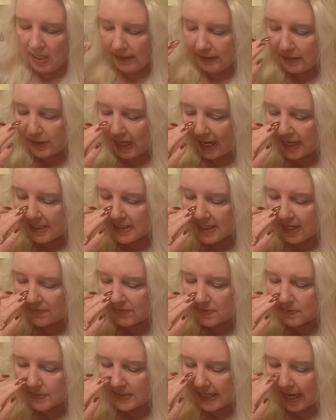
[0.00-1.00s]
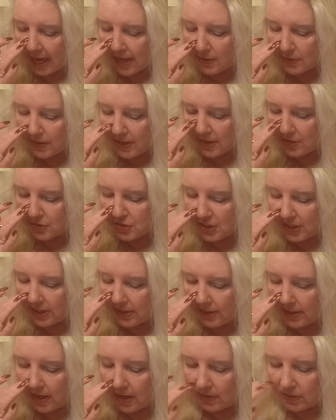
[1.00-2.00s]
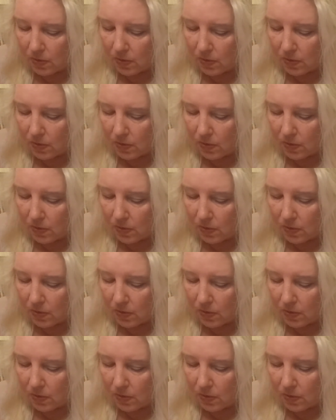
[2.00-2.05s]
You guys have some scattered energy